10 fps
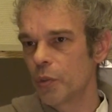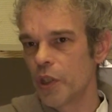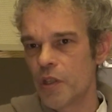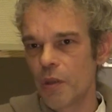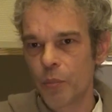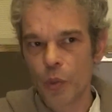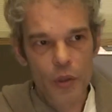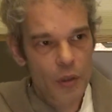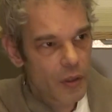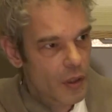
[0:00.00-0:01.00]
What is
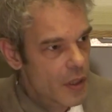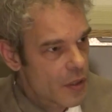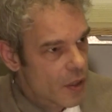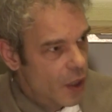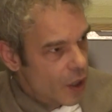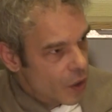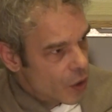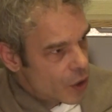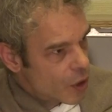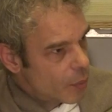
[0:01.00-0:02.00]
important is
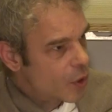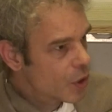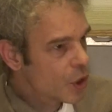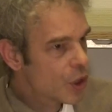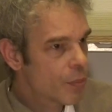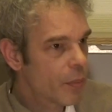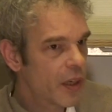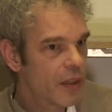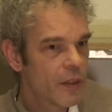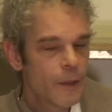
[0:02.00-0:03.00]
your subconscious
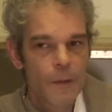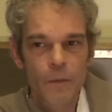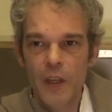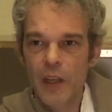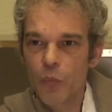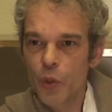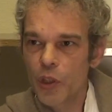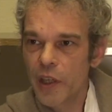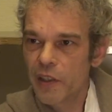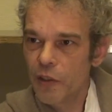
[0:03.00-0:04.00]
mind, and
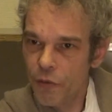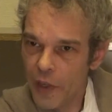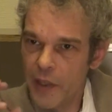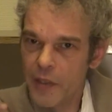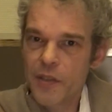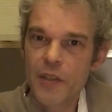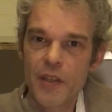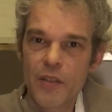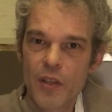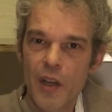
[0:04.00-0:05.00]
what that defines
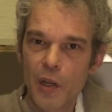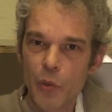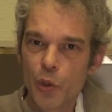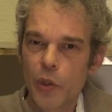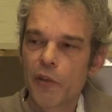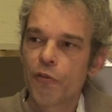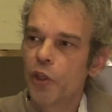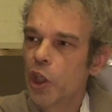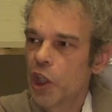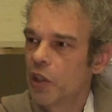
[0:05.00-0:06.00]
is how you are
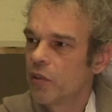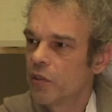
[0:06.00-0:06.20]
feeling.